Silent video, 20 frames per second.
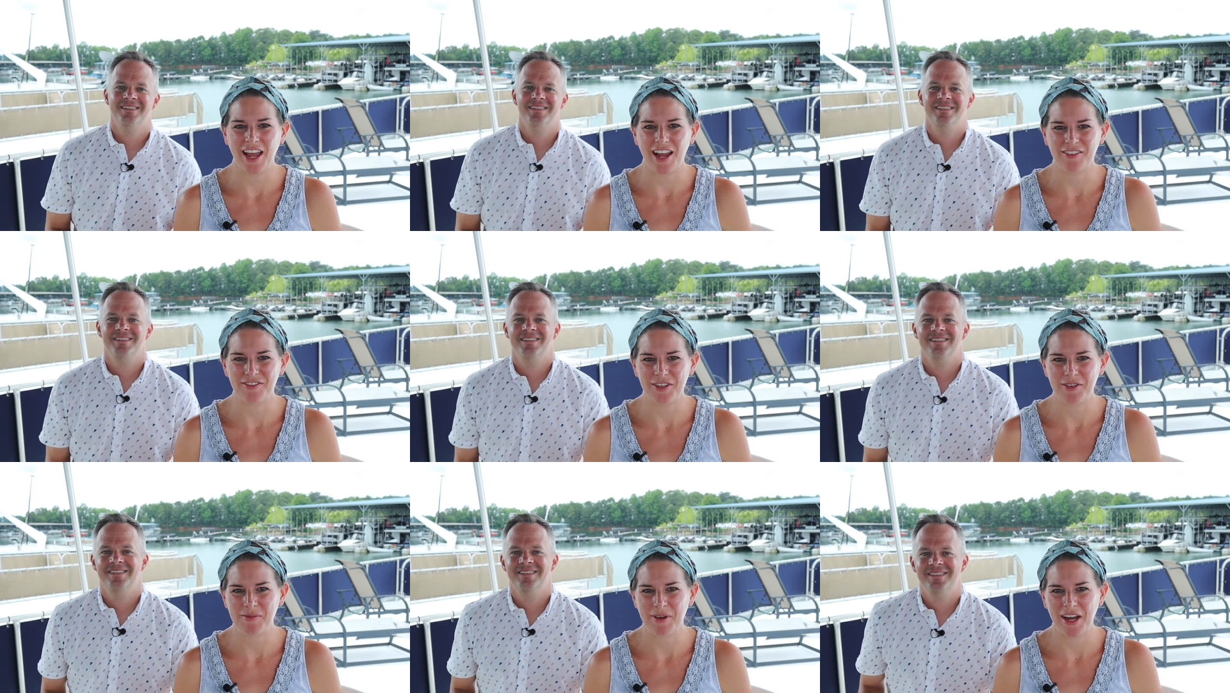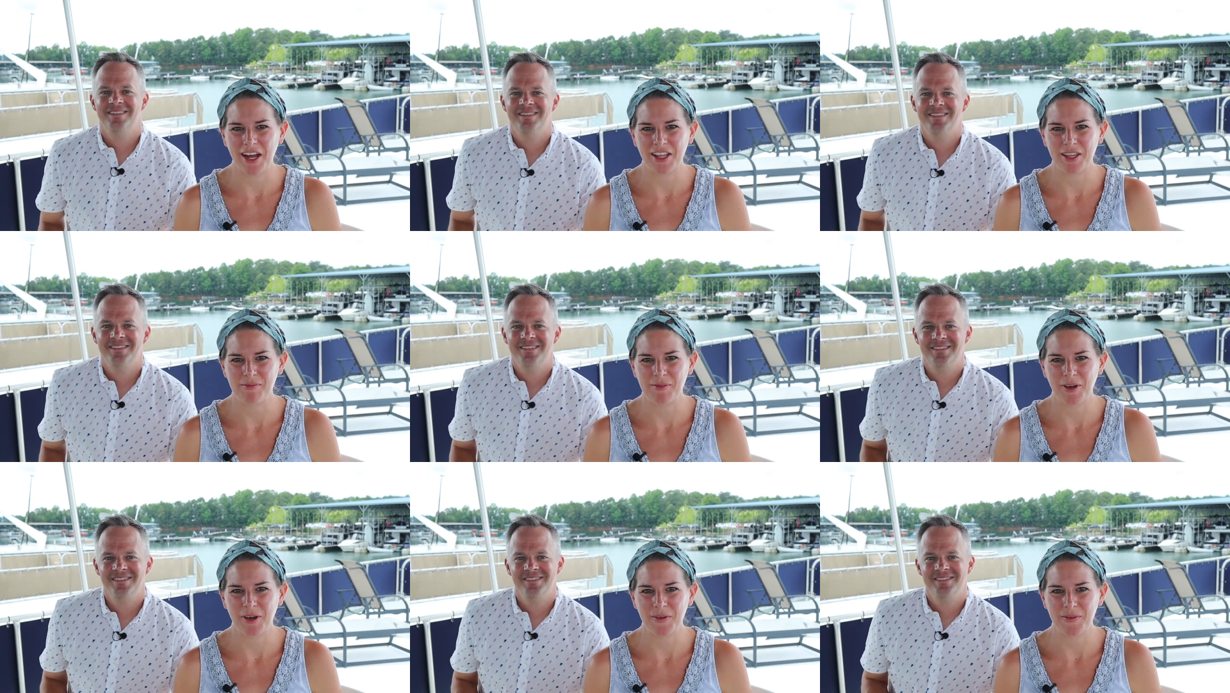Speaker 1: after
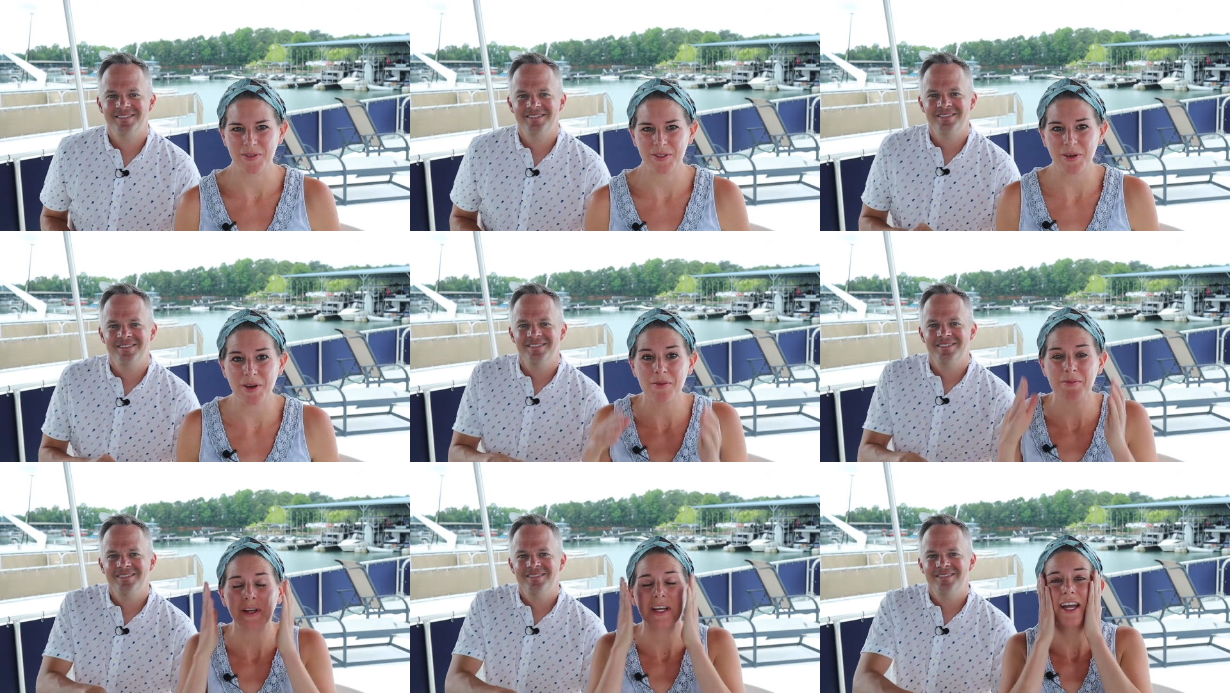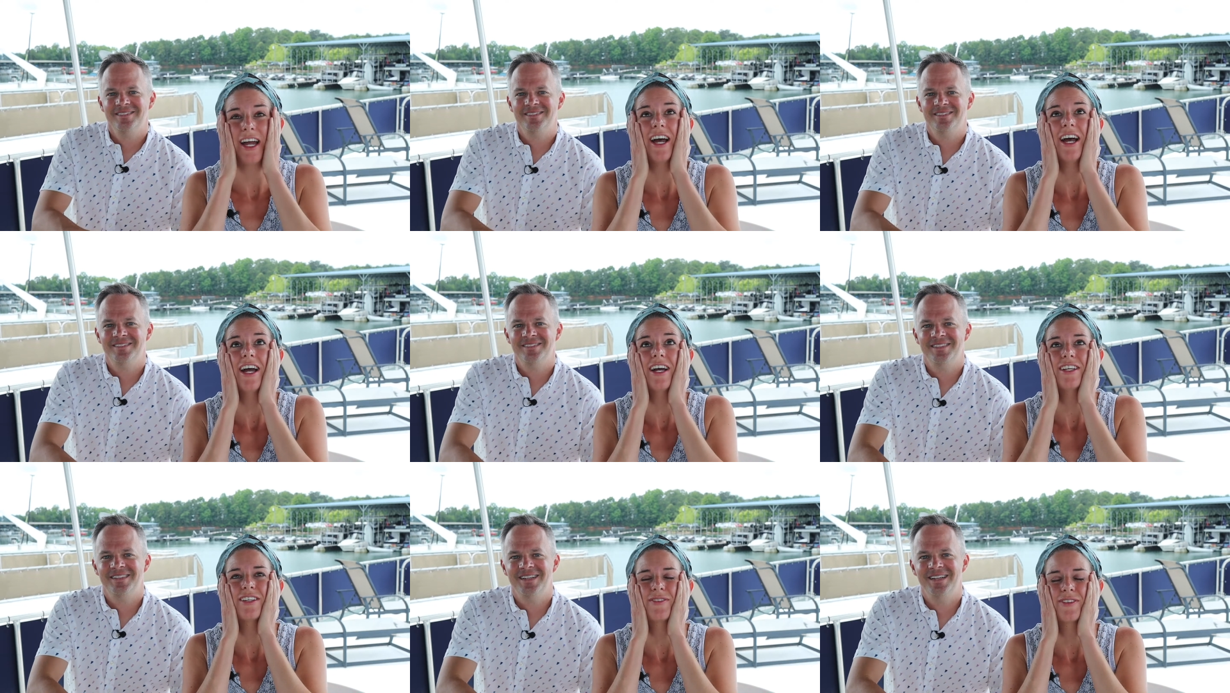buying the boat was, oh my
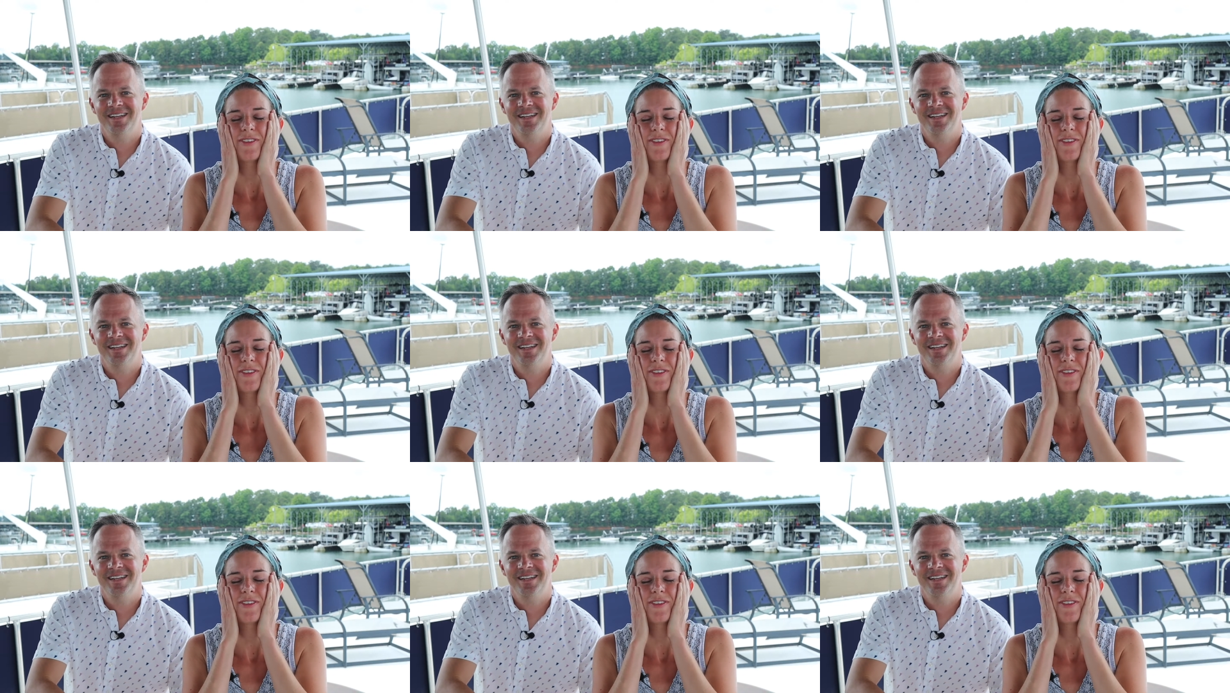gosh,